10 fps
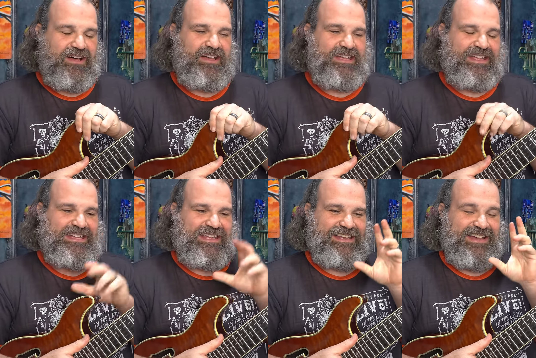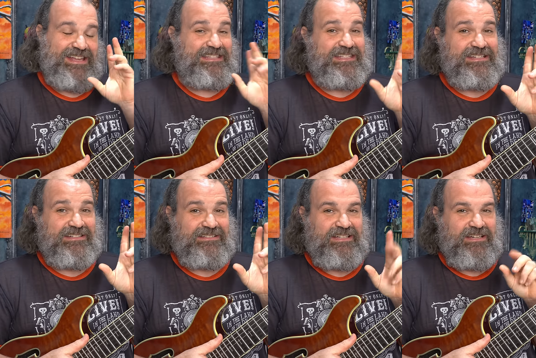uh, in in
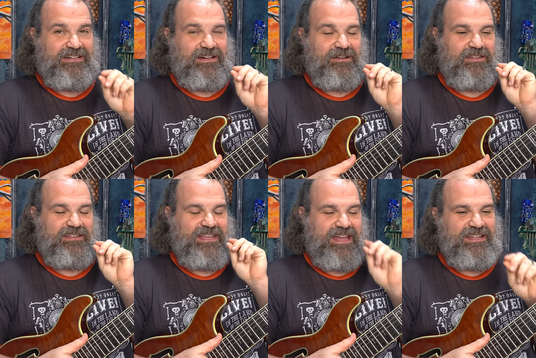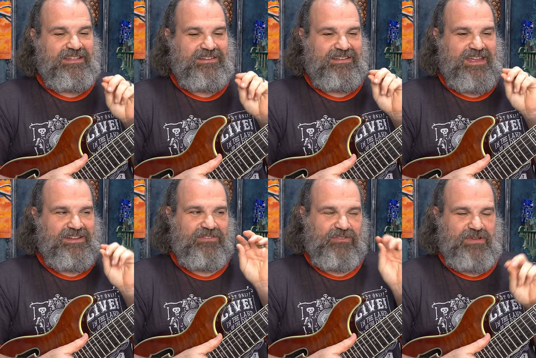idea uh, getting
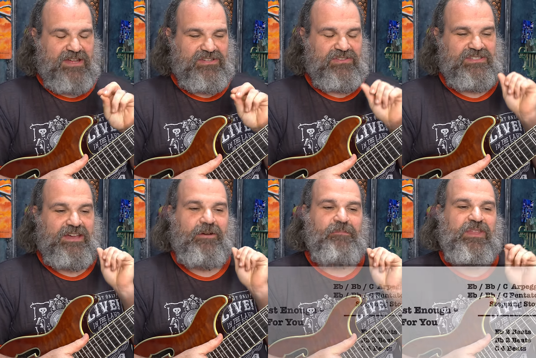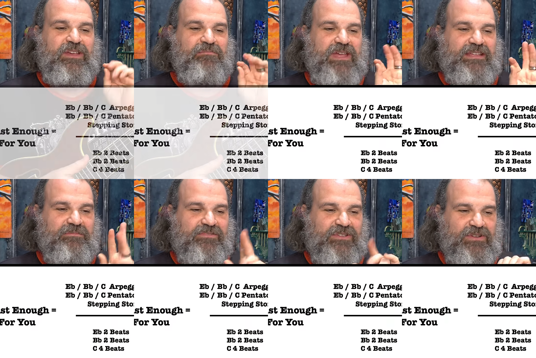getting those arpeggios down making
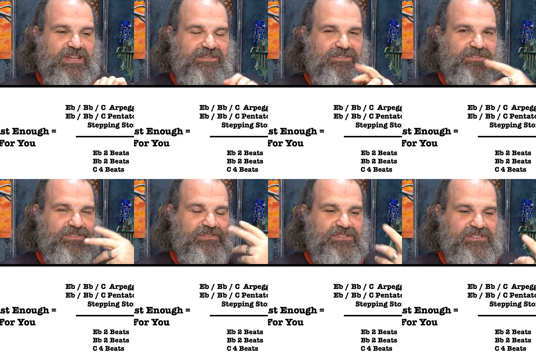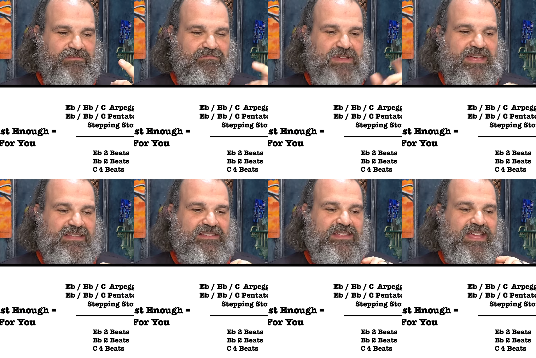them flow together using some
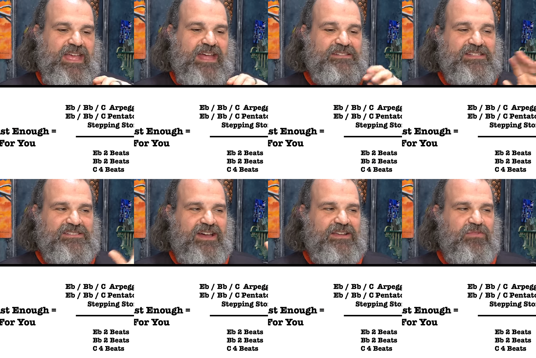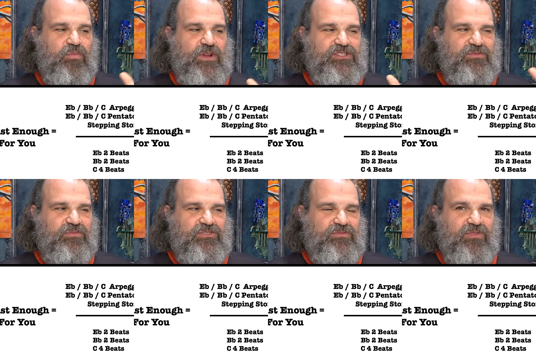bends and deciding which
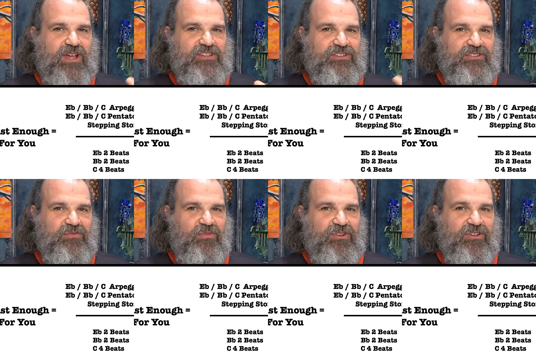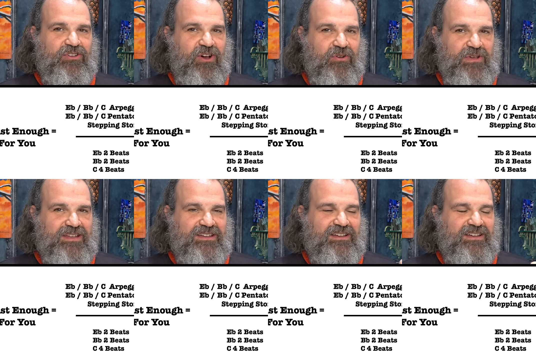direction you want to go in